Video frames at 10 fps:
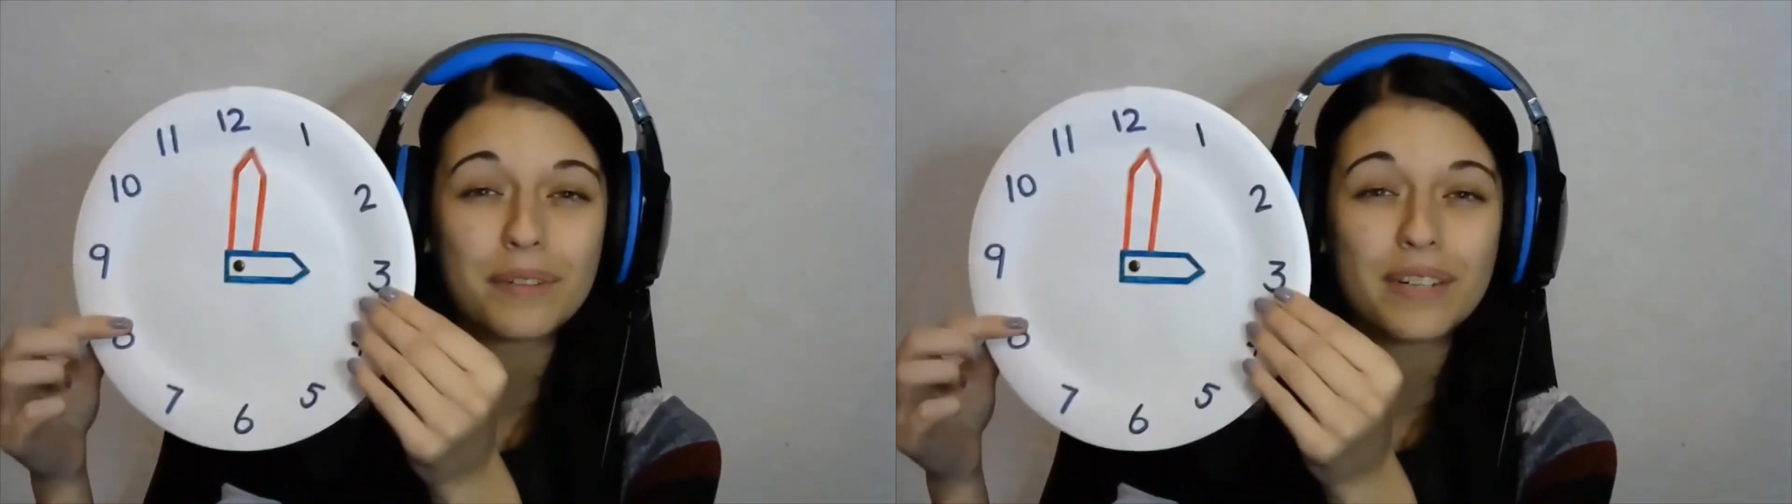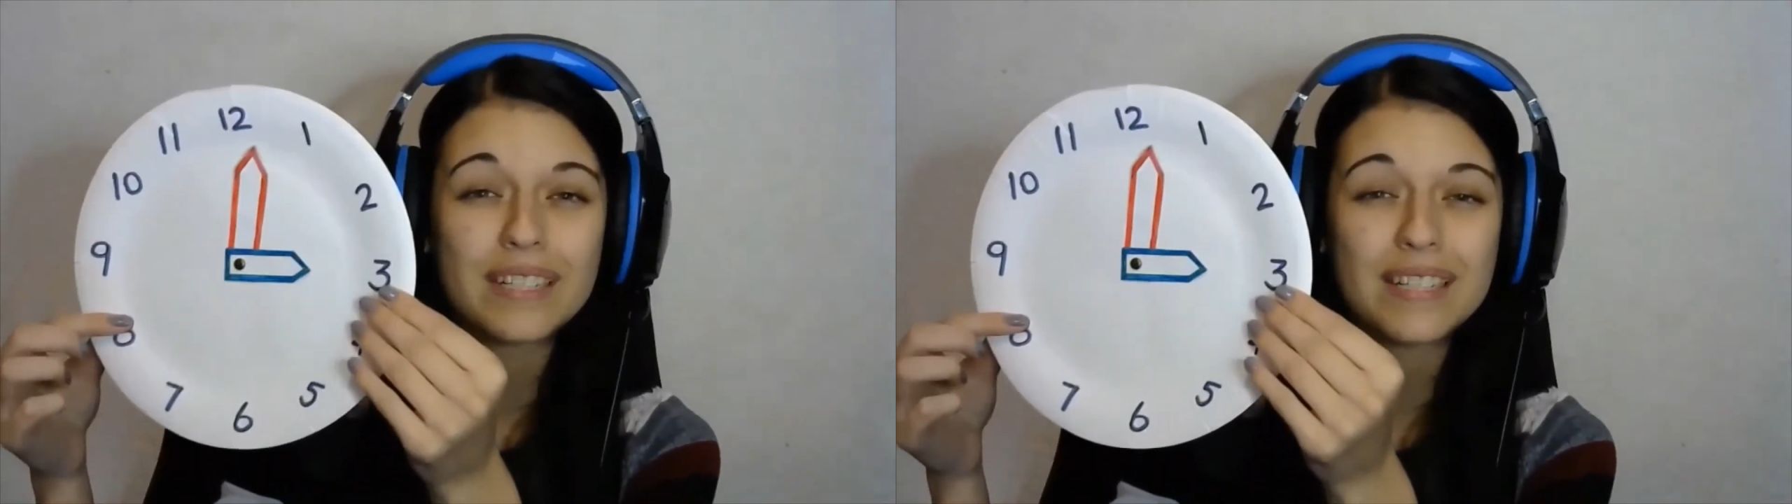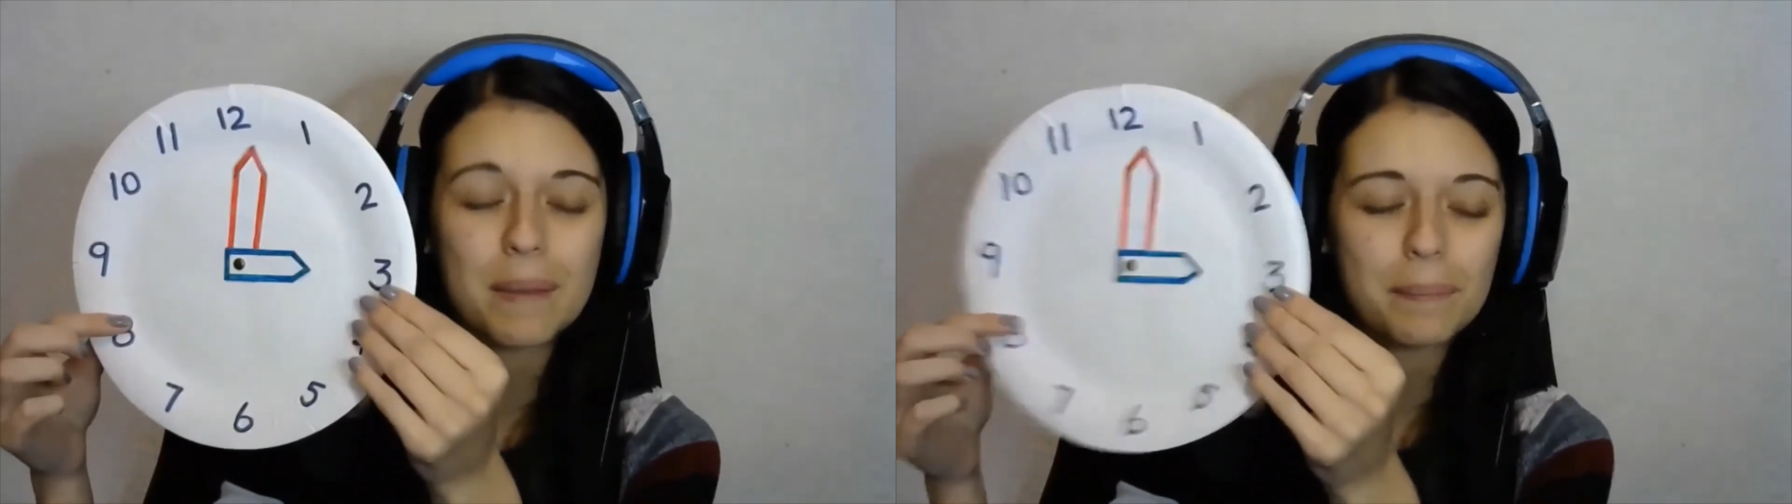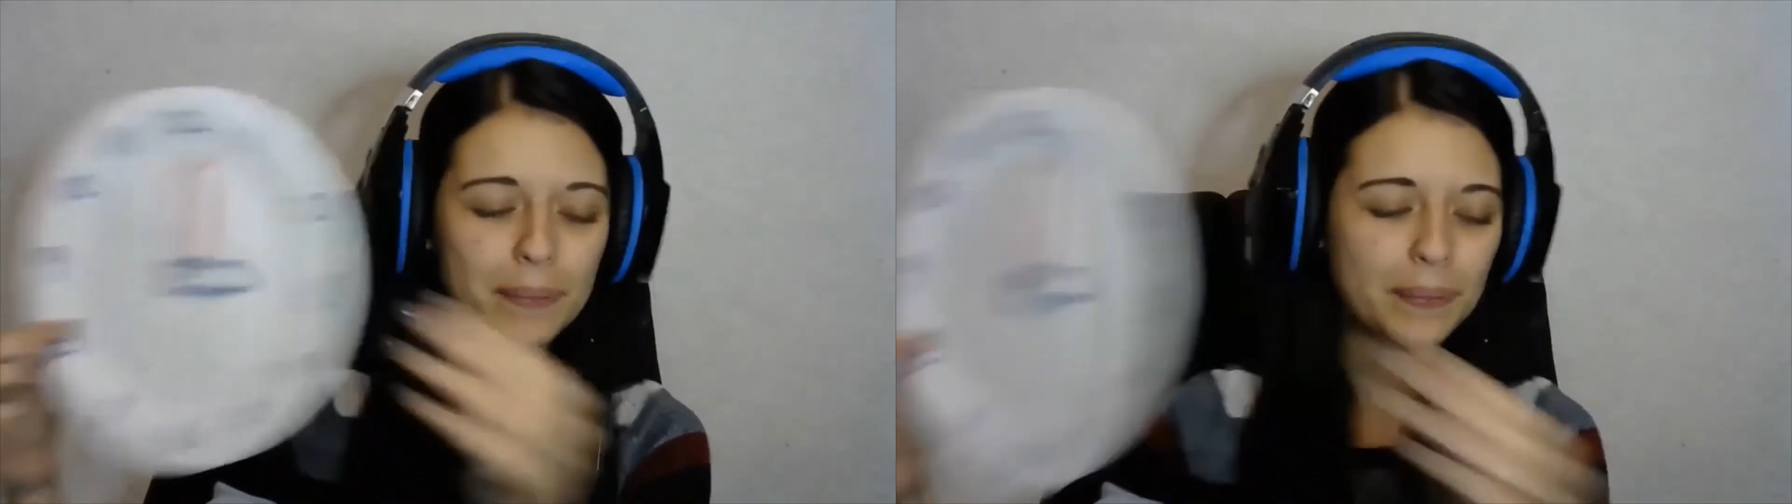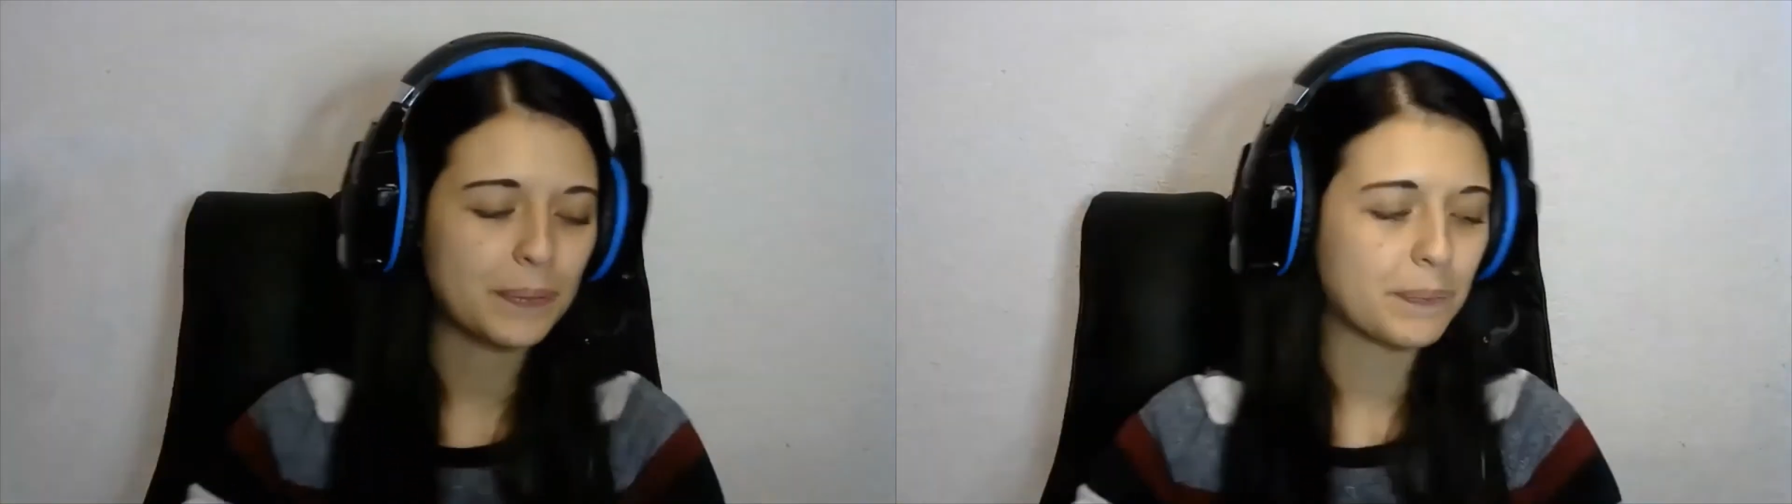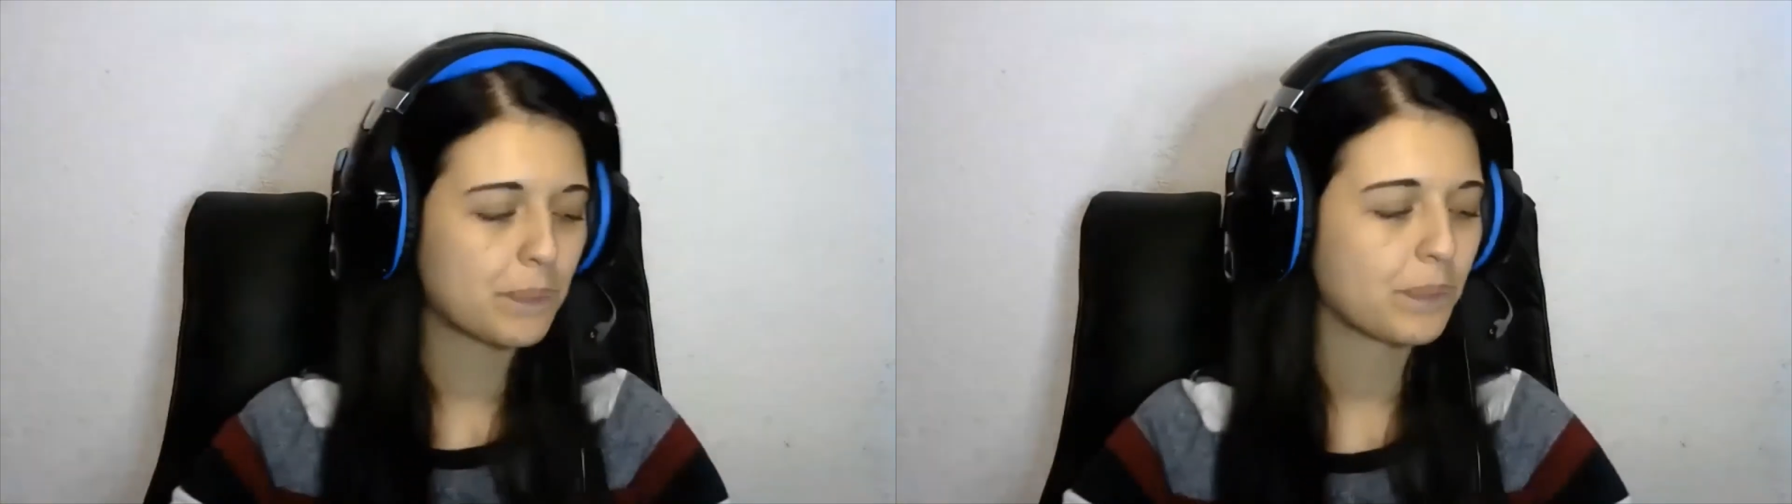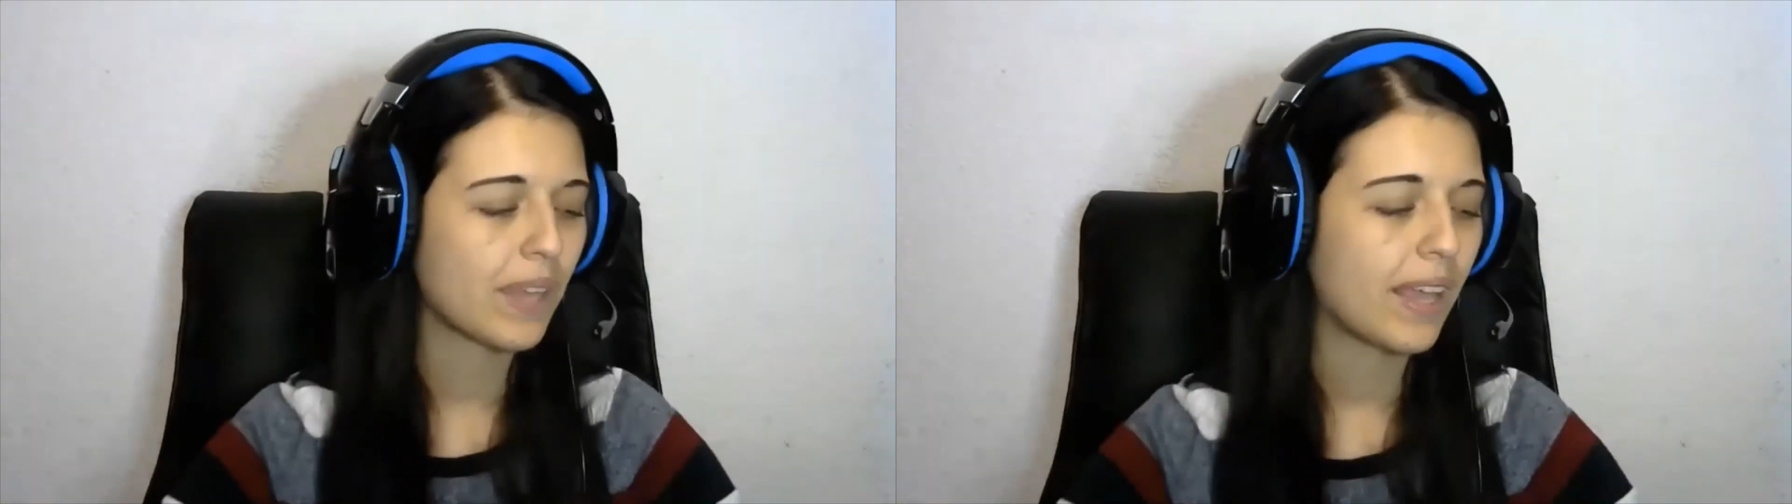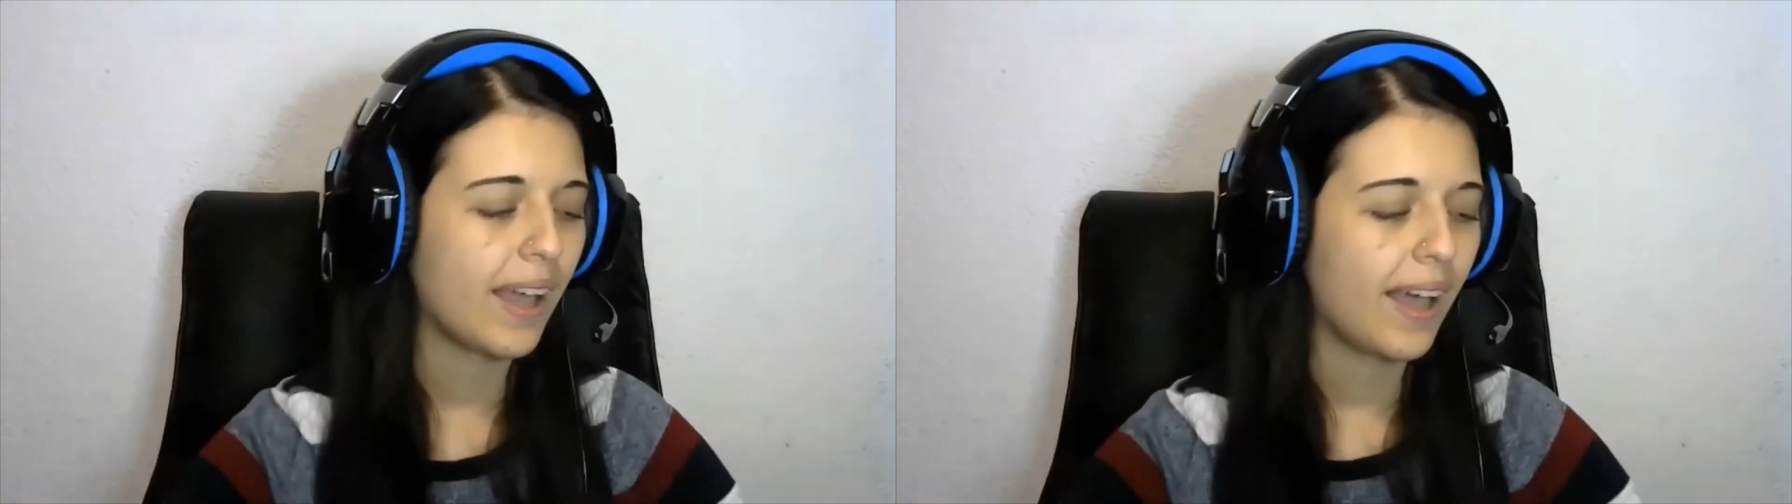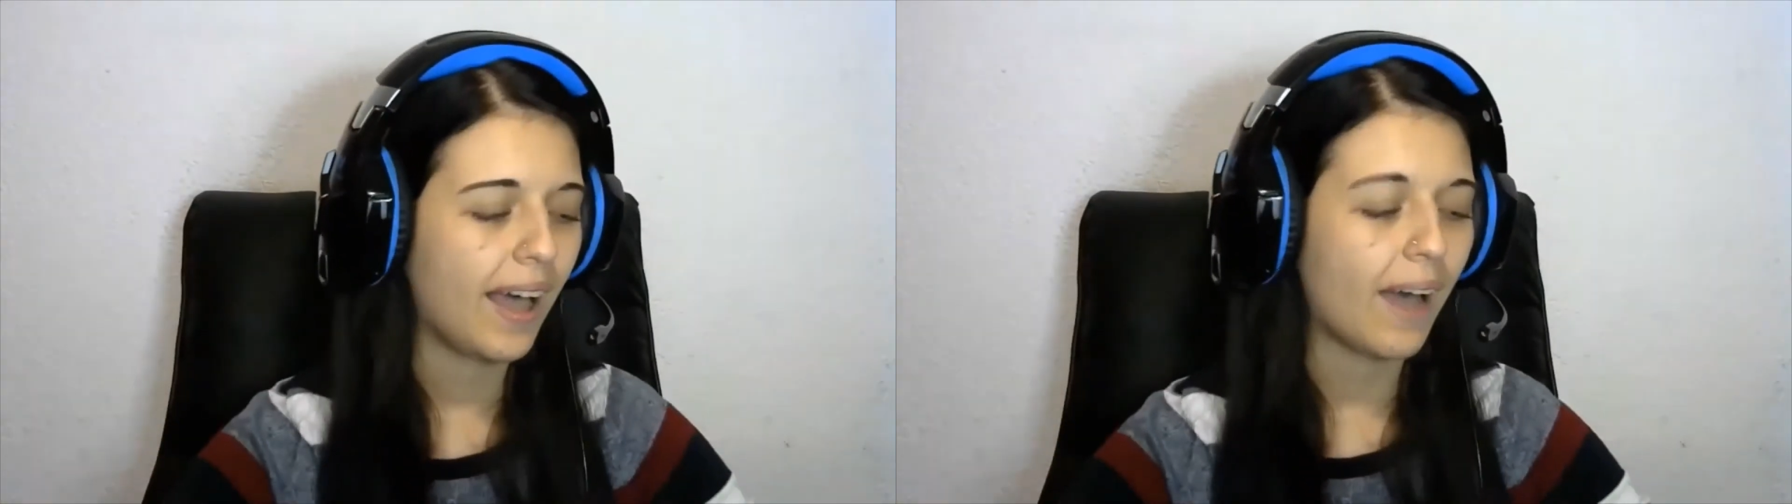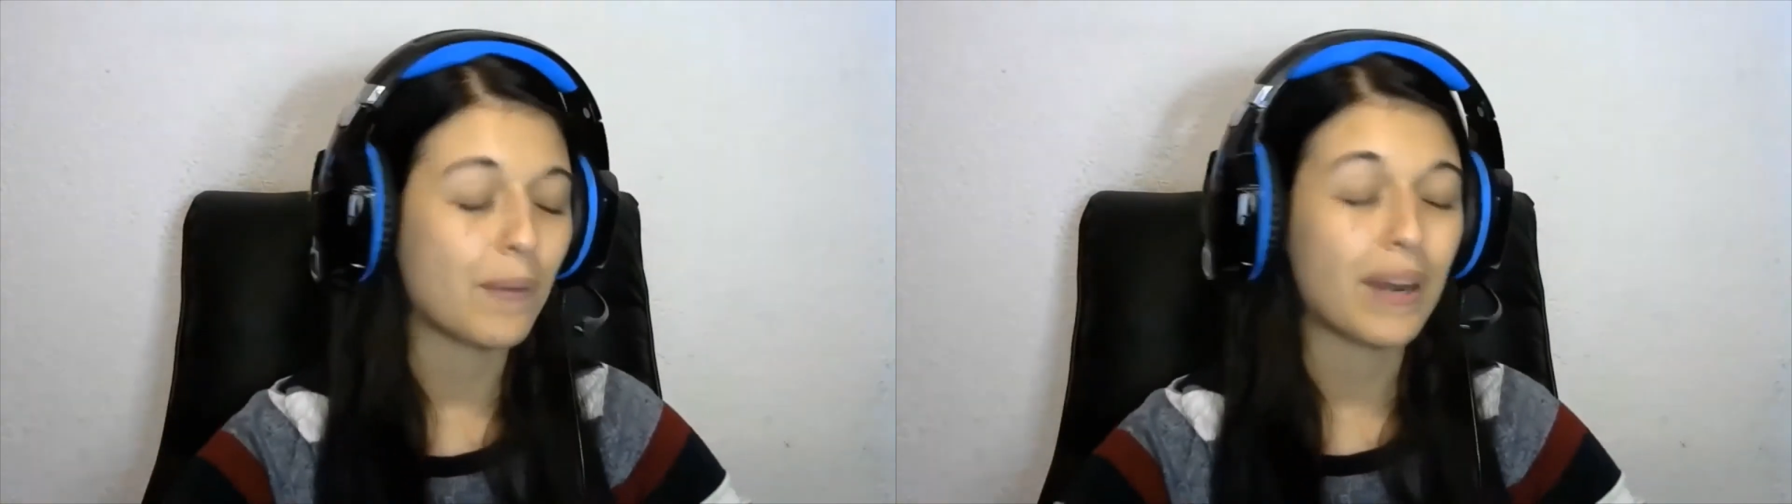for example. What